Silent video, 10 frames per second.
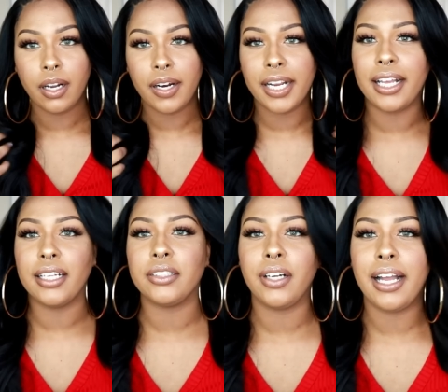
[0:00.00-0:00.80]
Alright
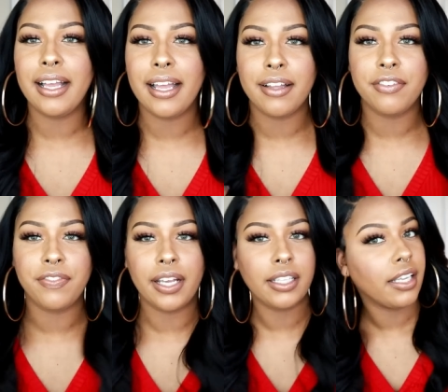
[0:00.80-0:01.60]
guys, so I have
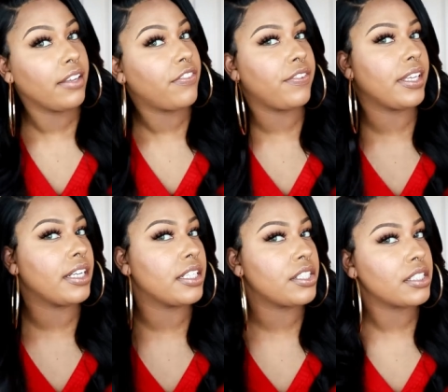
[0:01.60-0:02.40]
finally
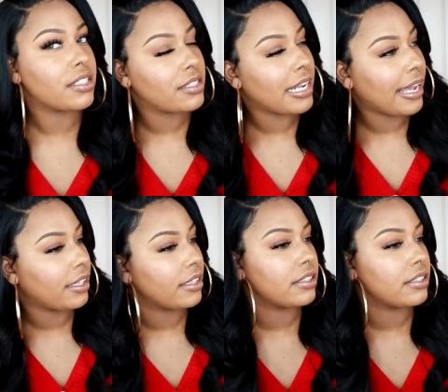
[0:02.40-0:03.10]
finished styling